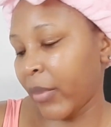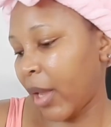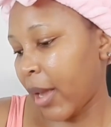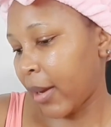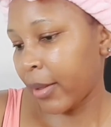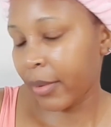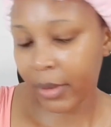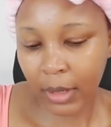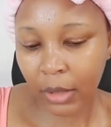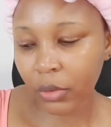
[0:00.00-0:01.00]
Yeah,
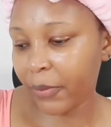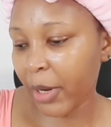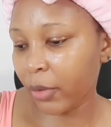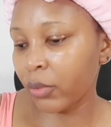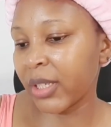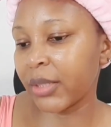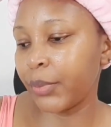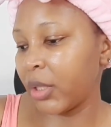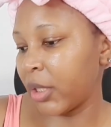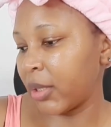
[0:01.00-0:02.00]
out of my own
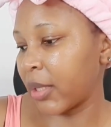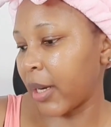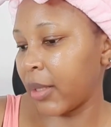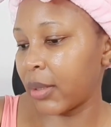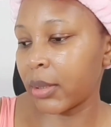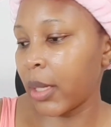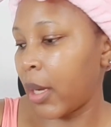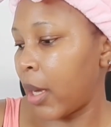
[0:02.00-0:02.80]
experience guys.